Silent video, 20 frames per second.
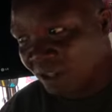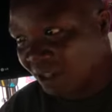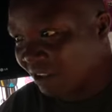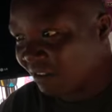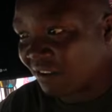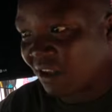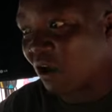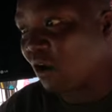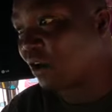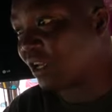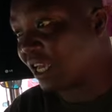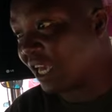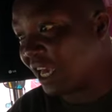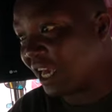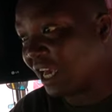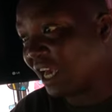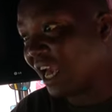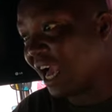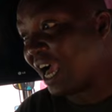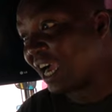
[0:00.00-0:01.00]
say,
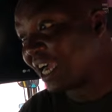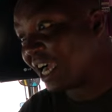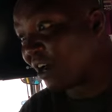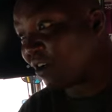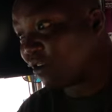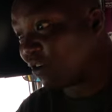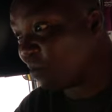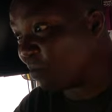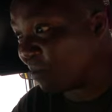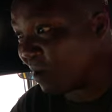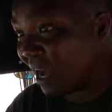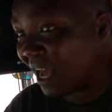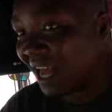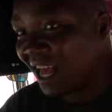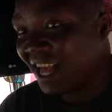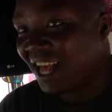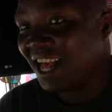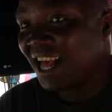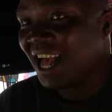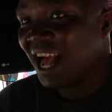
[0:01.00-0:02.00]
okay, account number,
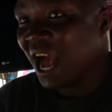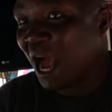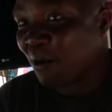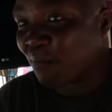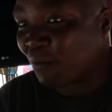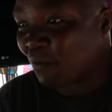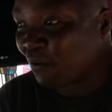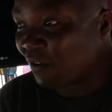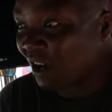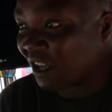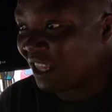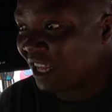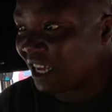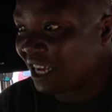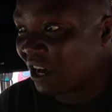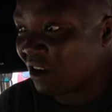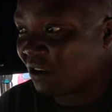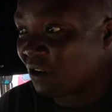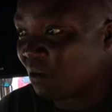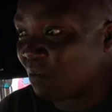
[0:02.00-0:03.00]
I provide the
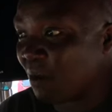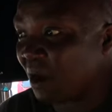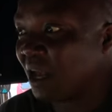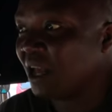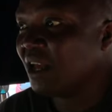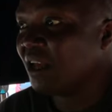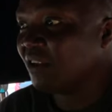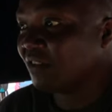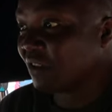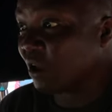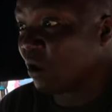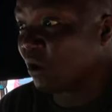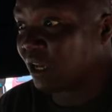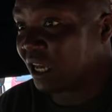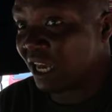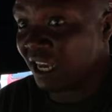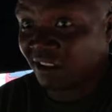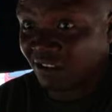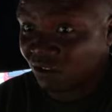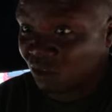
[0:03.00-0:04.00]
account number, say,
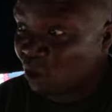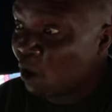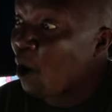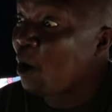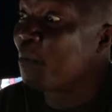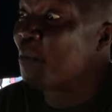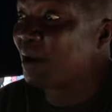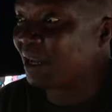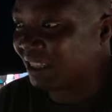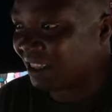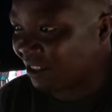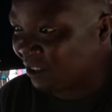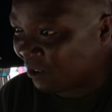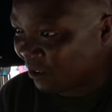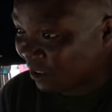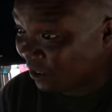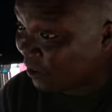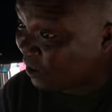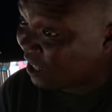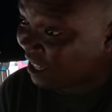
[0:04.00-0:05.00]
okay, it's dormant. They
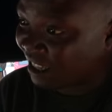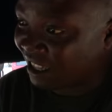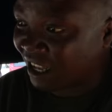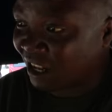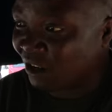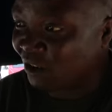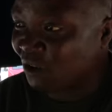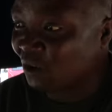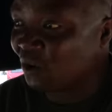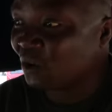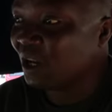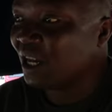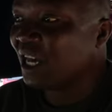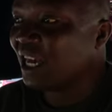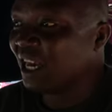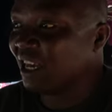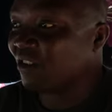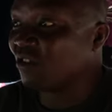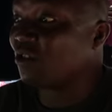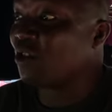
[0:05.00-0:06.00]
only tell you
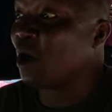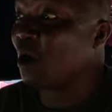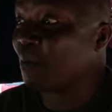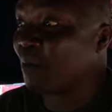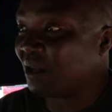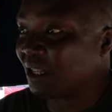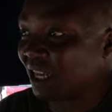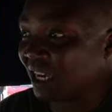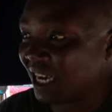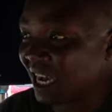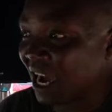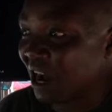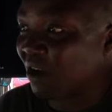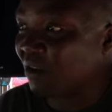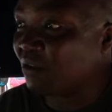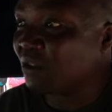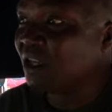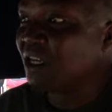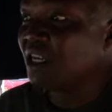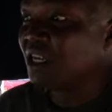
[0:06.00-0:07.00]
it's dormant
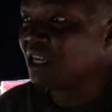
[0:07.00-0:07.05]
account,